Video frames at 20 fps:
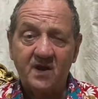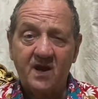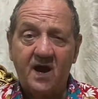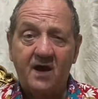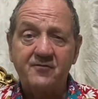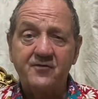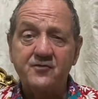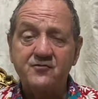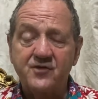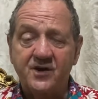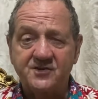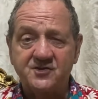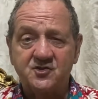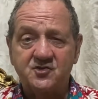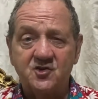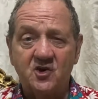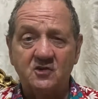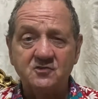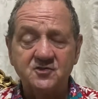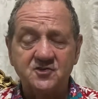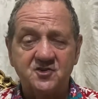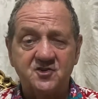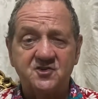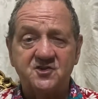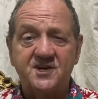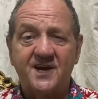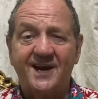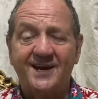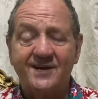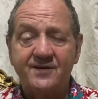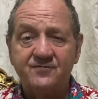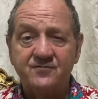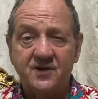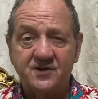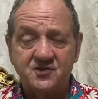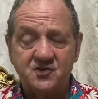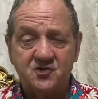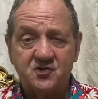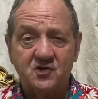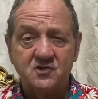other restaurants, Italian
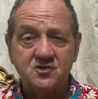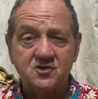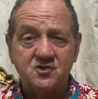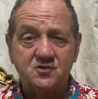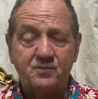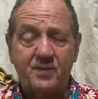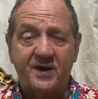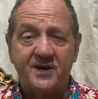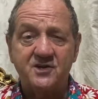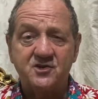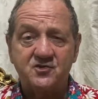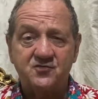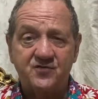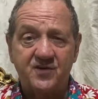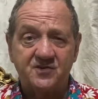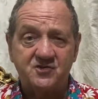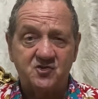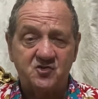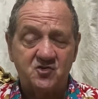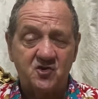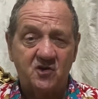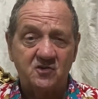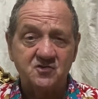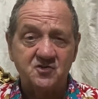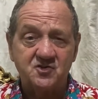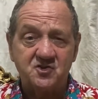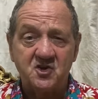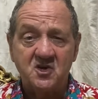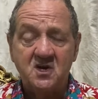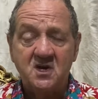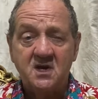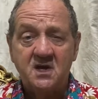restaurants, Spanish restaurants,